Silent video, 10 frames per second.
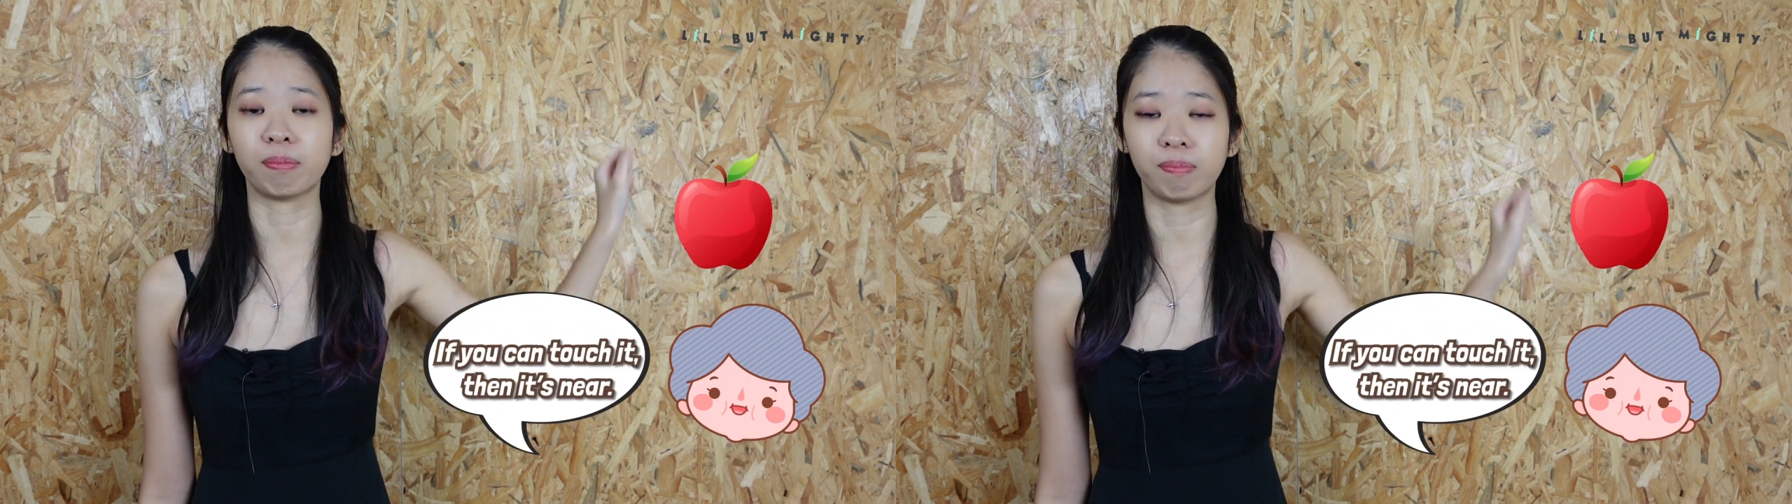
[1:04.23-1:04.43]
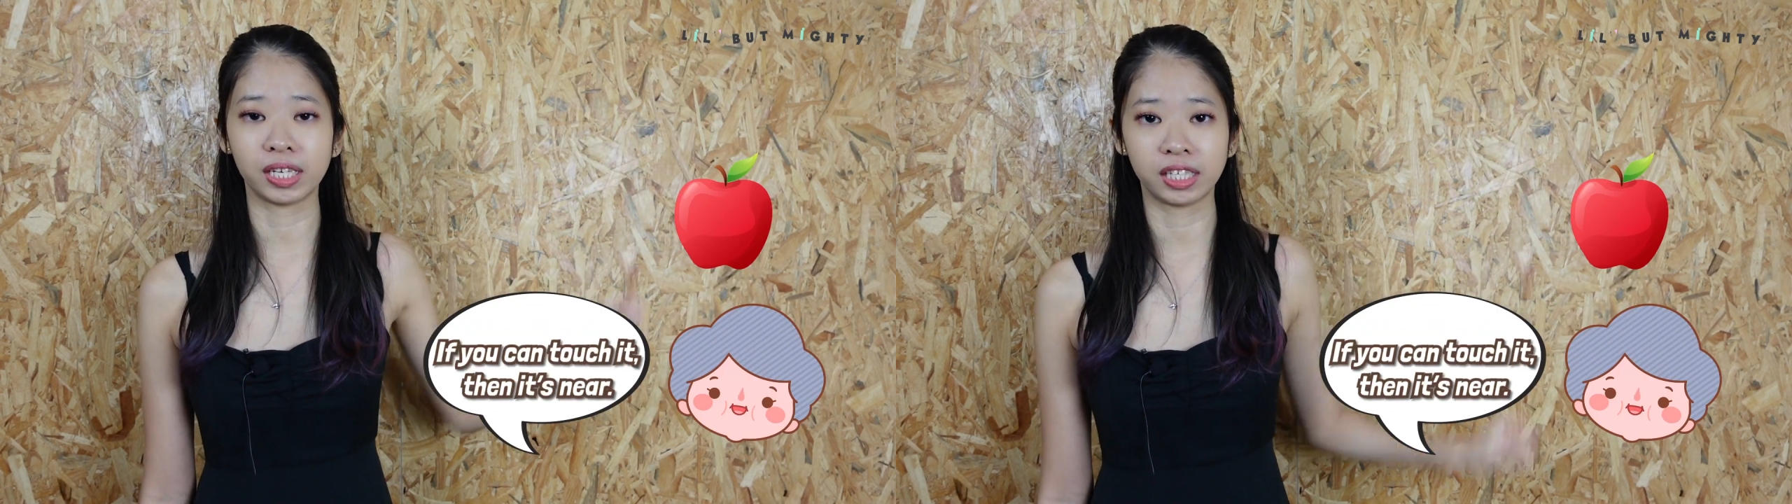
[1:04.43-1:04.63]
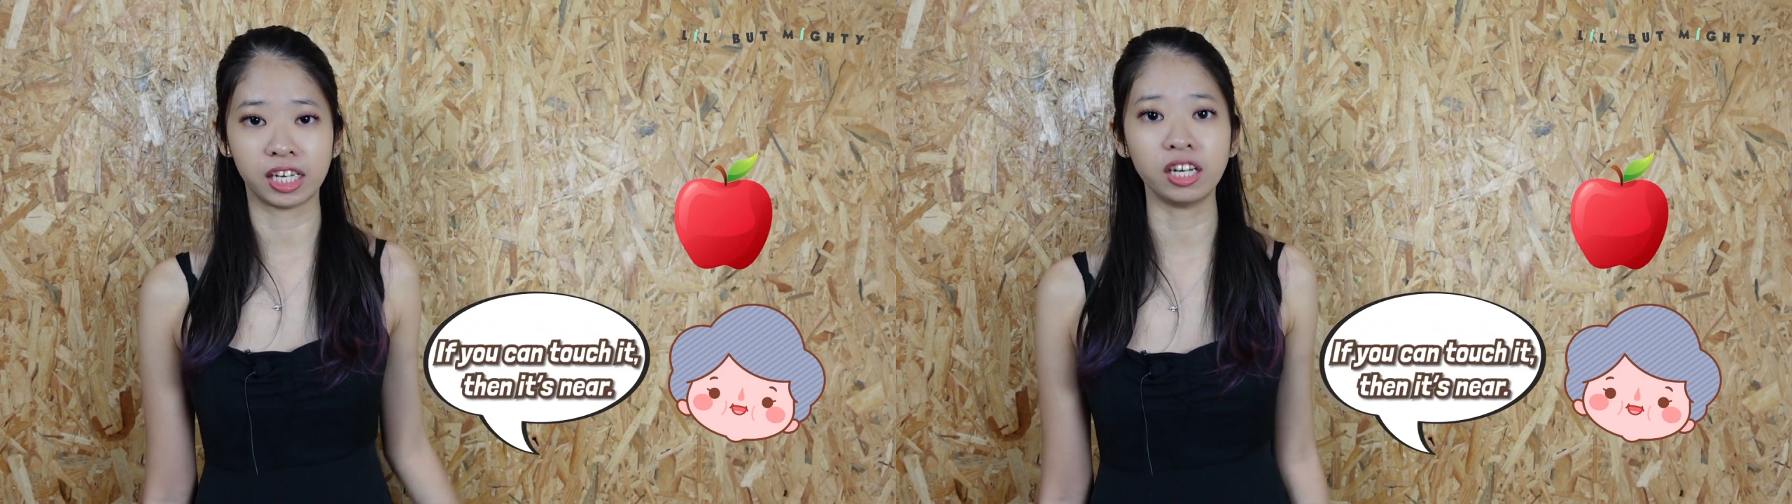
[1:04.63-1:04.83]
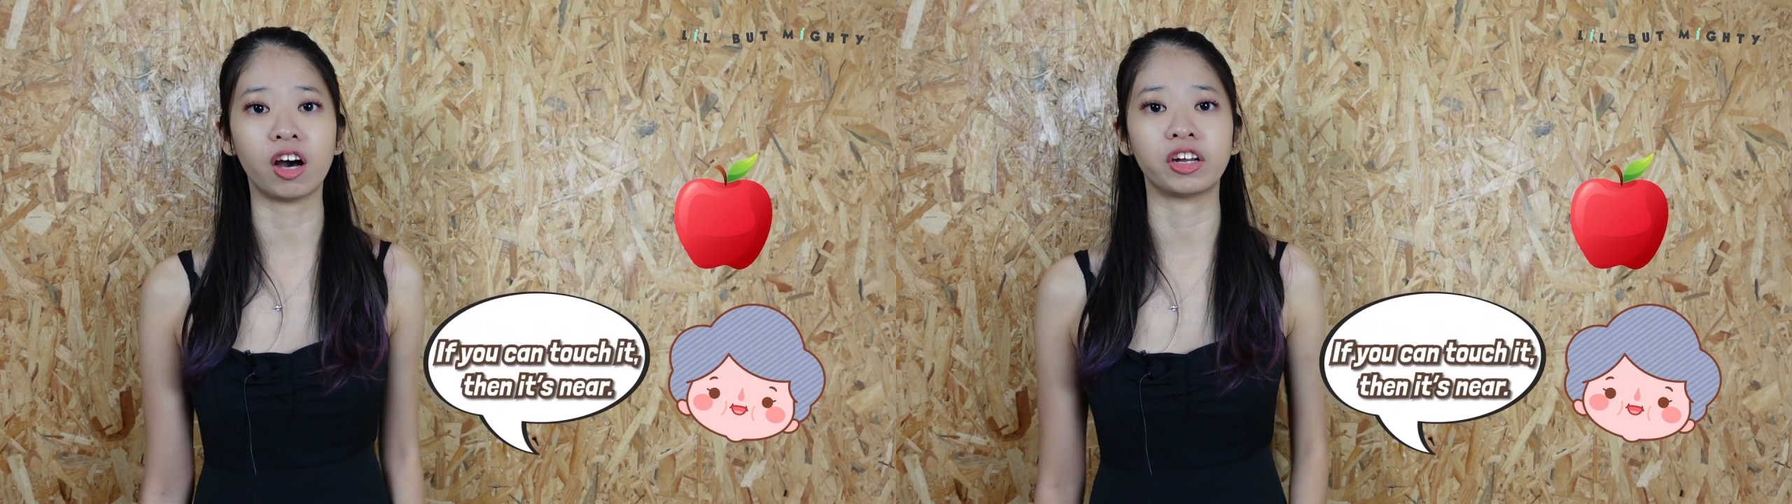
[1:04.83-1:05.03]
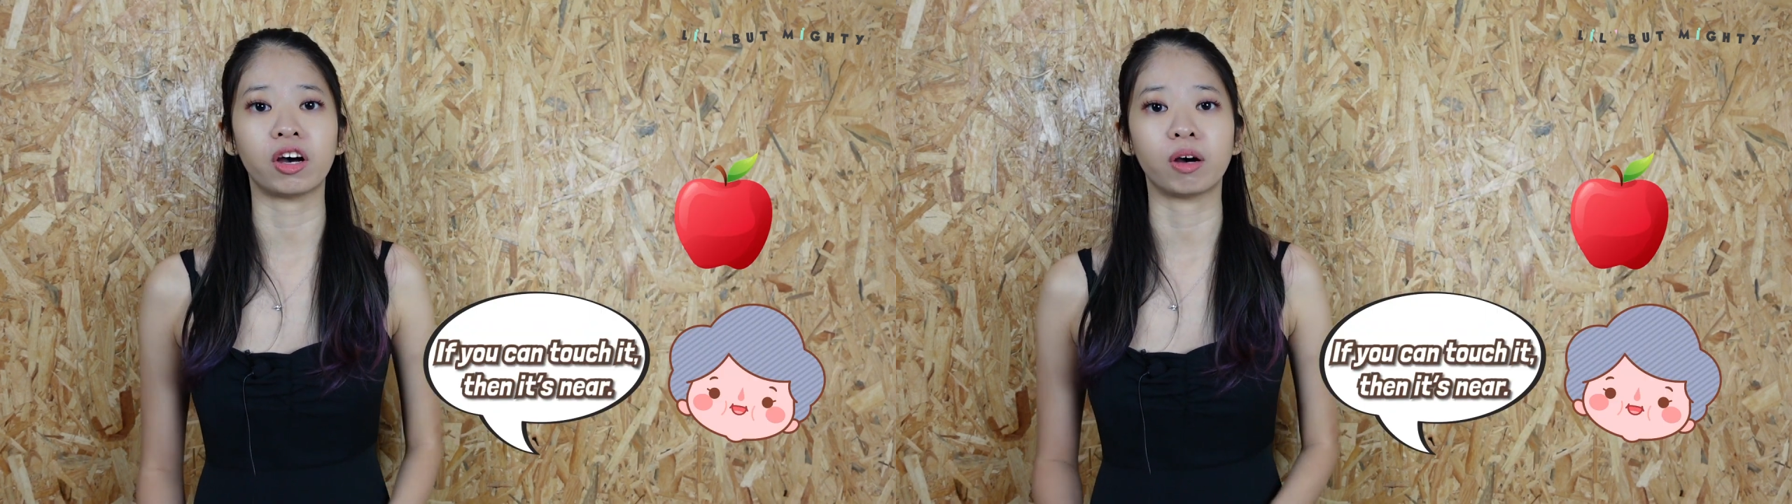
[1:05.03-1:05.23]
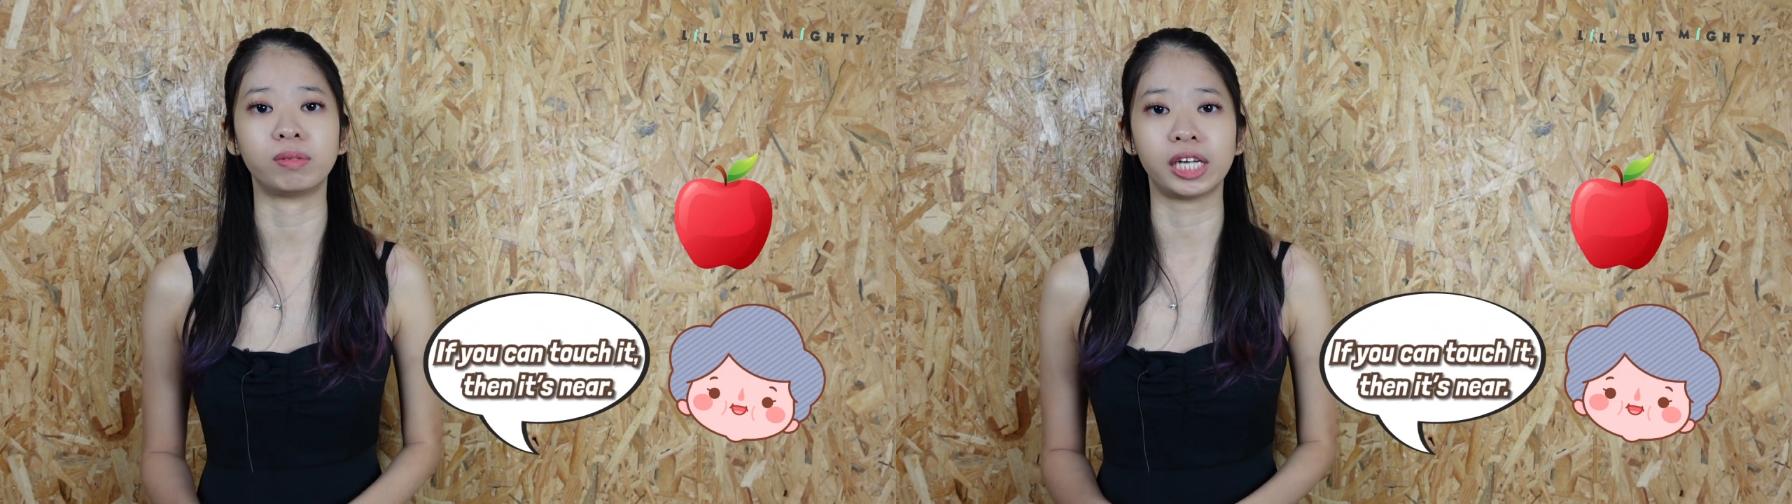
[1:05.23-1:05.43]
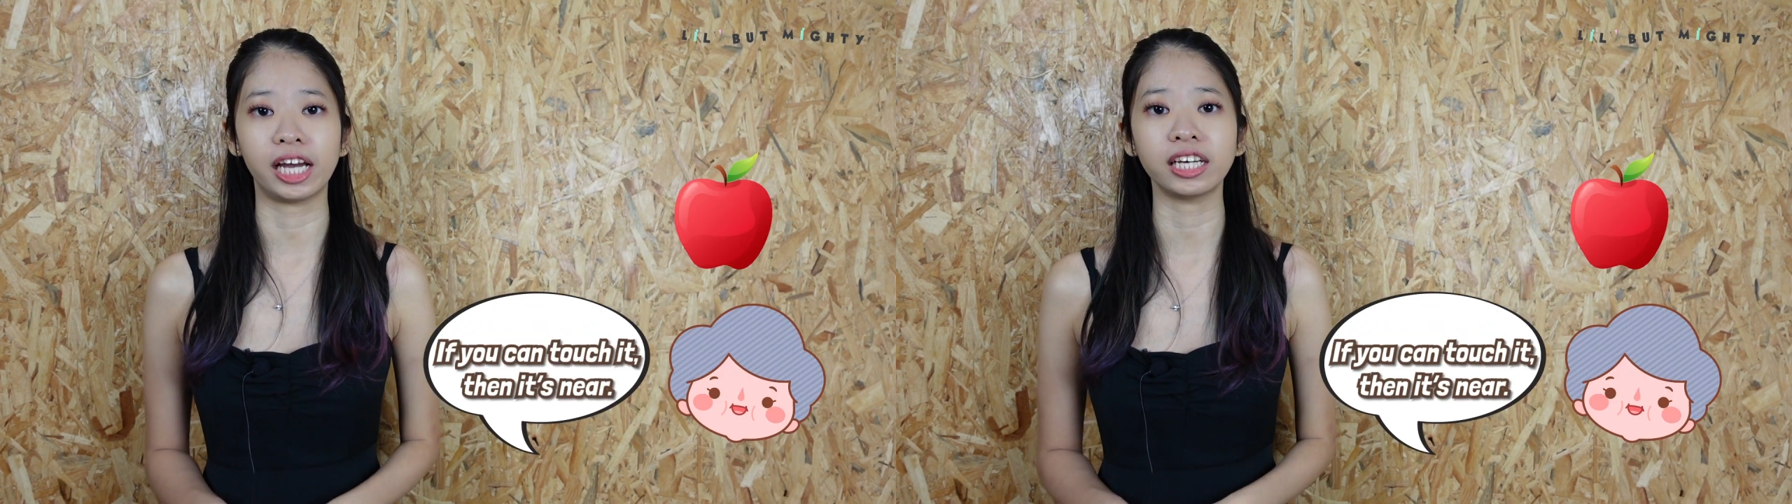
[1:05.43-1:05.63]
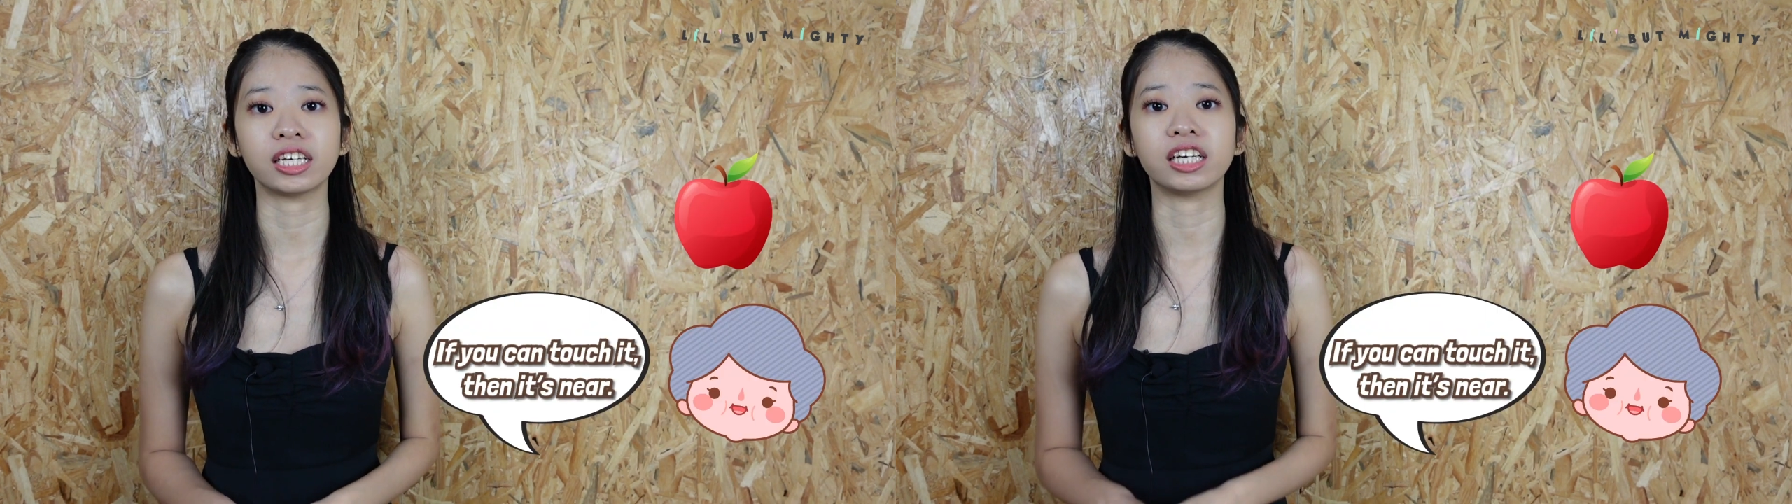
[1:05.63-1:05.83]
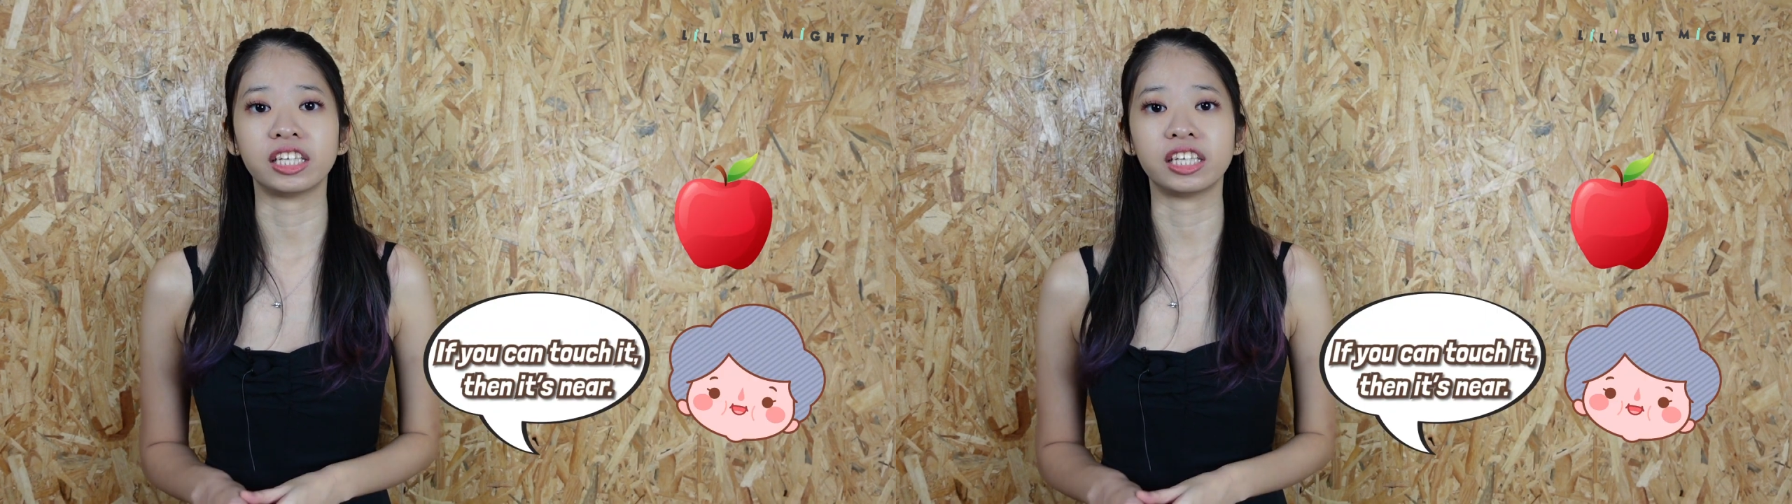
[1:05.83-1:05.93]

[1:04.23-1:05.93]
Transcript: person or the object,